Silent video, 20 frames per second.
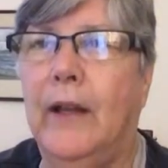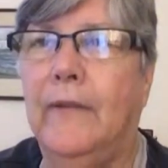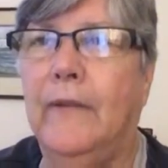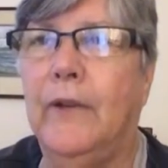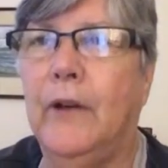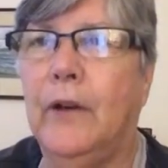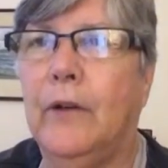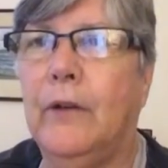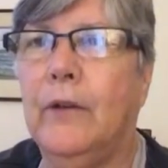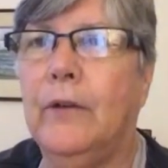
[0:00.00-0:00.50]
if
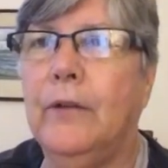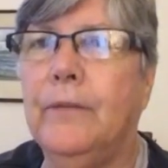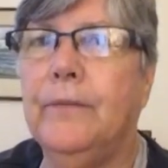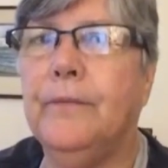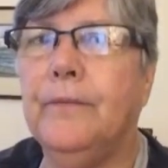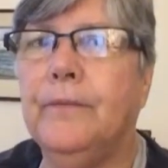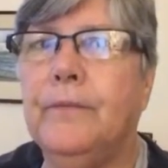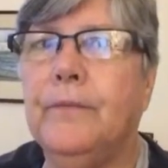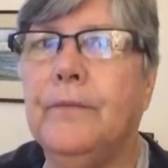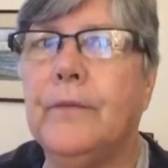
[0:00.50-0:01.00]
you're
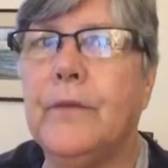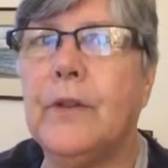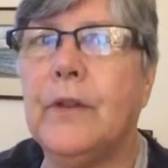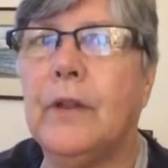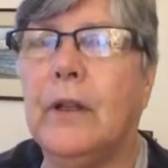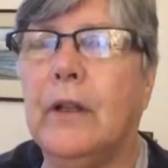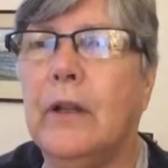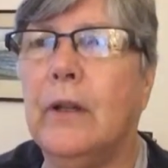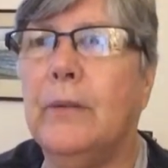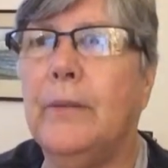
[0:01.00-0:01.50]

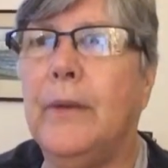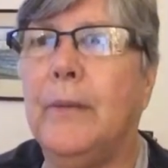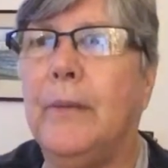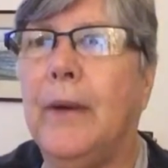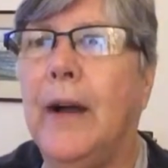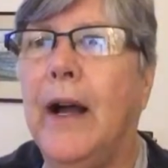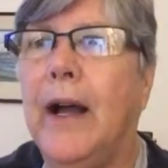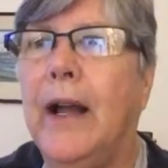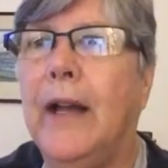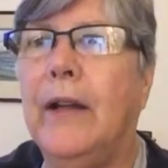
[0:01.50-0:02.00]
a little bit
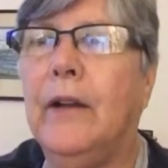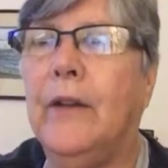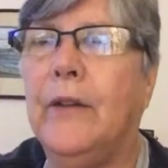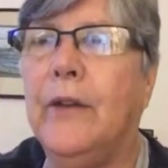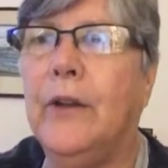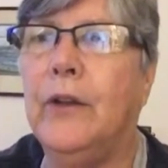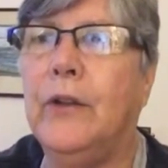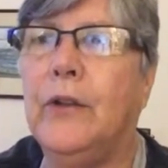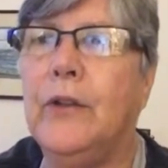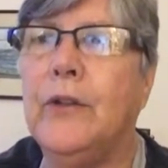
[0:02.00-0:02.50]
behind on
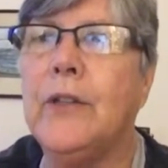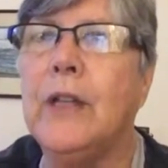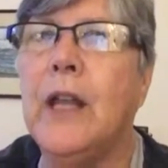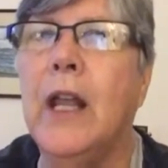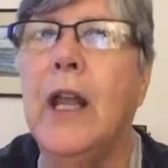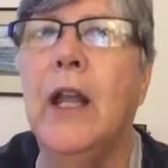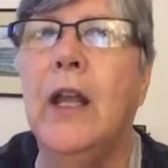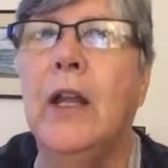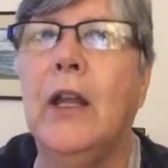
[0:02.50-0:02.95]
the news,